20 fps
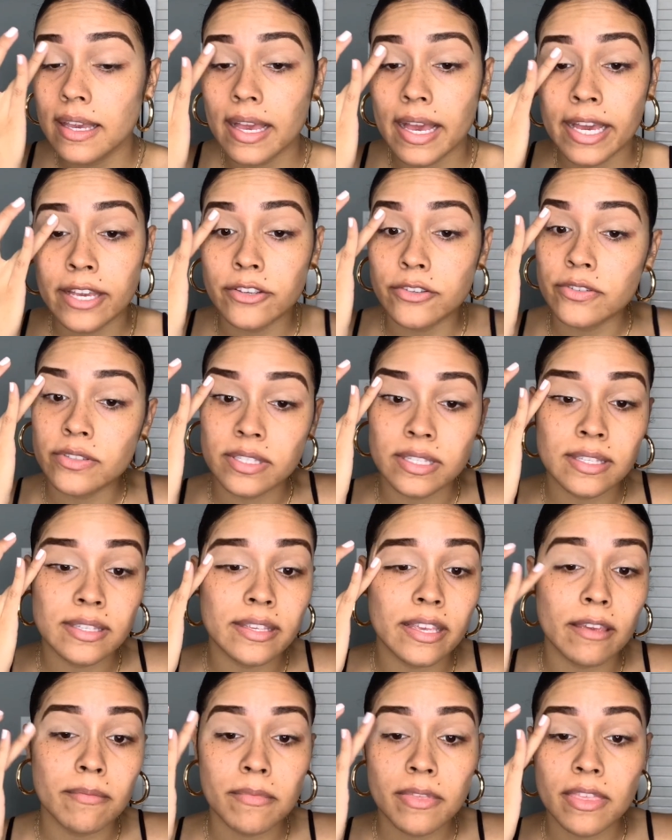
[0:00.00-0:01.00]
I use the
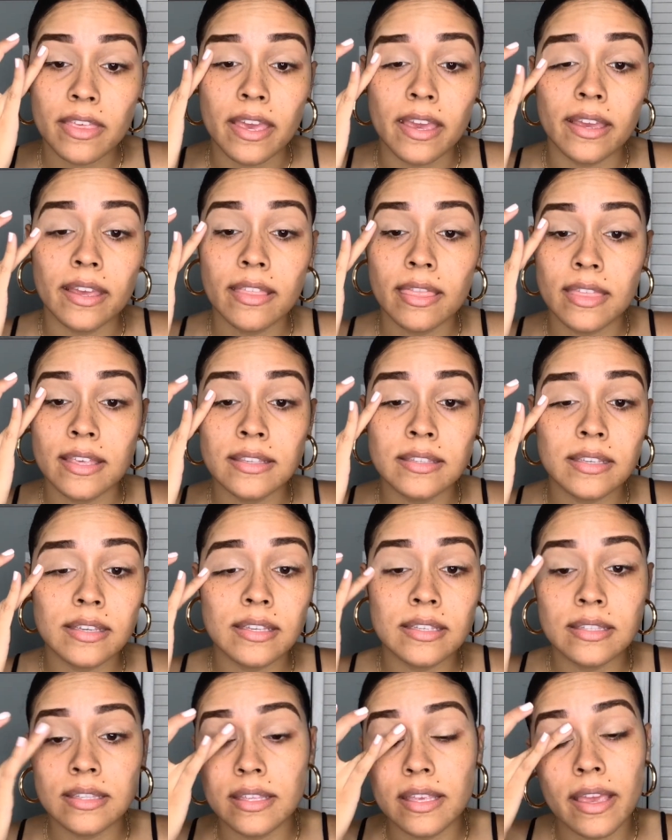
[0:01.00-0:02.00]
same thing. This
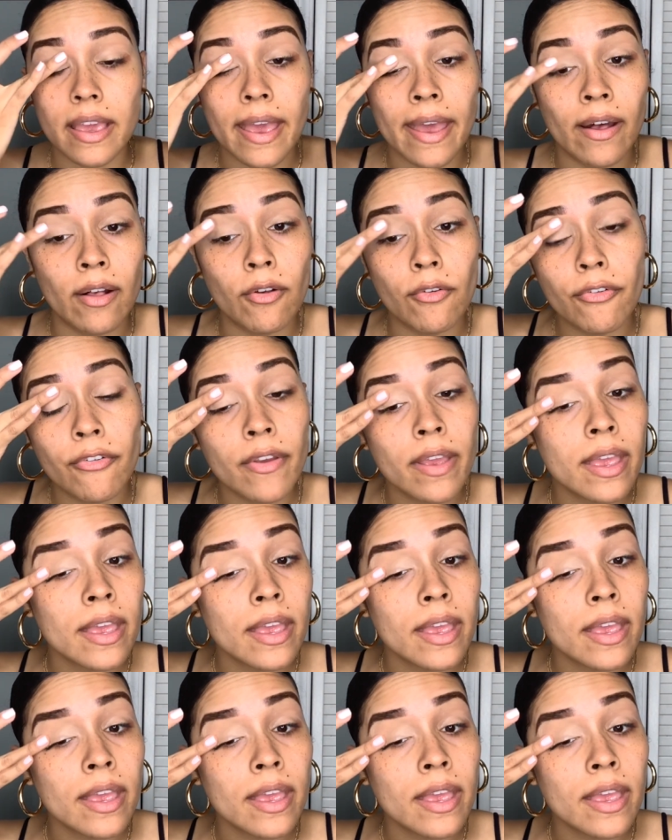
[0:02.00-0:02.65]
is the e.l.f.